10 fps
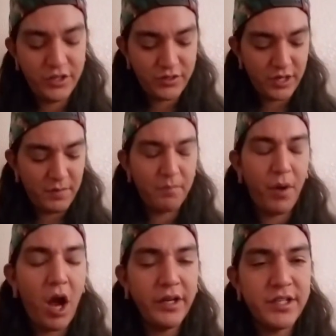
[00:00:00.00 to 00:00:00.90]
just like my
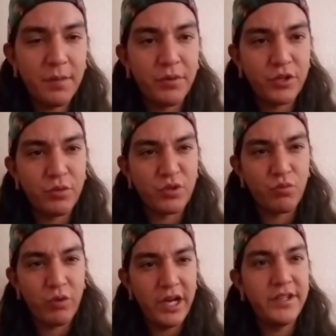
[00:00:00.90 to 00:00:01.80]
body temperature was
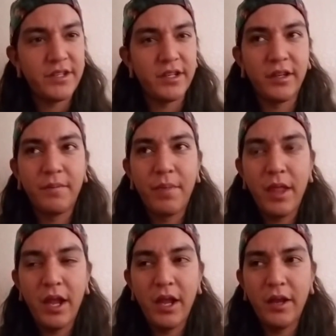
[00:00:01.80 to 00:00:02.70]
raising.
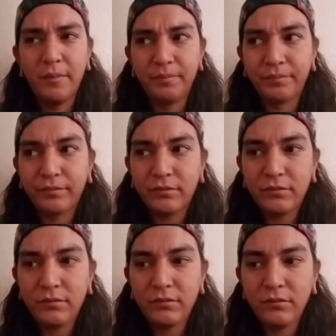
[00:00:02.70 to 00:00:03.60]
And
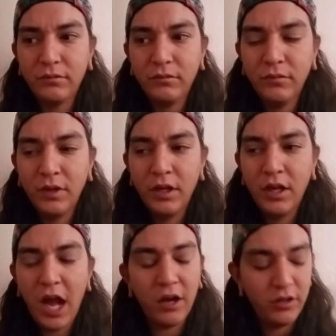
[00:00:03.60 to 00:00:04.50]

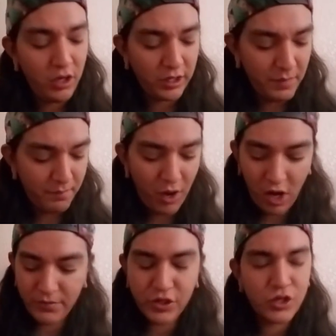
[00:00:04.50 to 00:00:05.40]
I don't know, like my
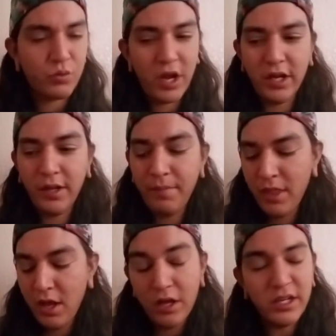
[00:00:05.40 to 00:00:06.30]
palms are sweaty
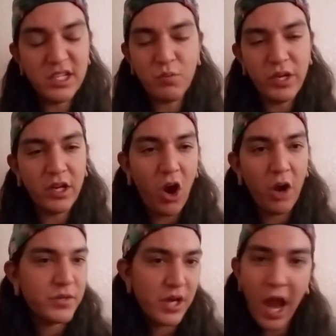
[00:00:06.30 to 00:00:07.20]
knees weak,
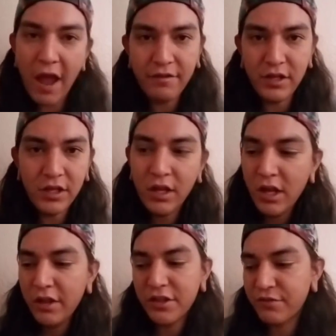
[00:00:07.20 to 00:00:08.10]
arms are heavy.
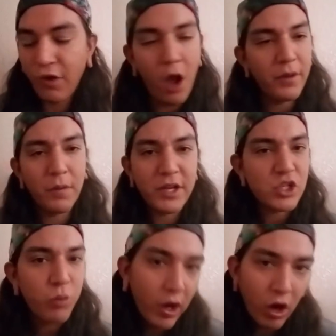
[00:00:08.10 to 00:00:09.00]
There's vomit on my
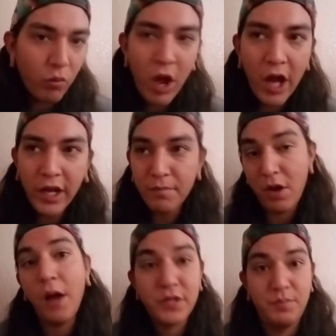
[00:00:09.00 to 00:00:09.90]
sweater already.
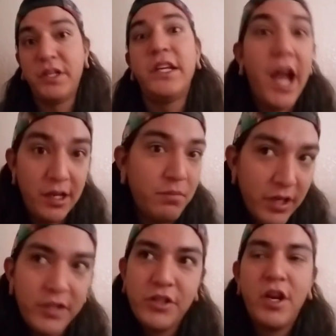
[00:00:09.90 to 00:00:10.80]
Mom spaghetti,
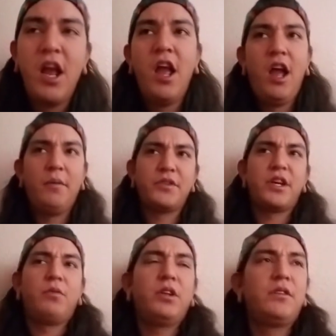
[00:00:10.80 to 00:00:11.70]
bitch. I'm just
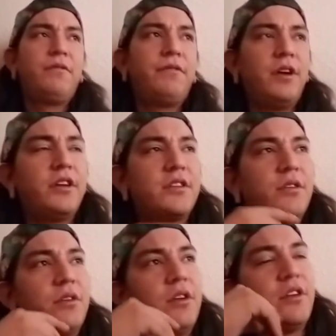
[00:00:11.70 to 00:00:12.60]
like, what the fuck is
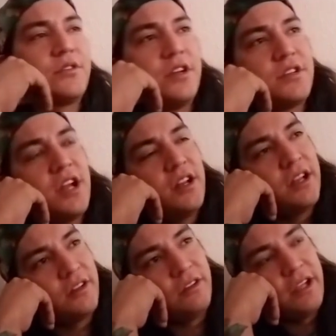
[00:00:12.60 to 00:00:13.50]
going on? So I just kind of like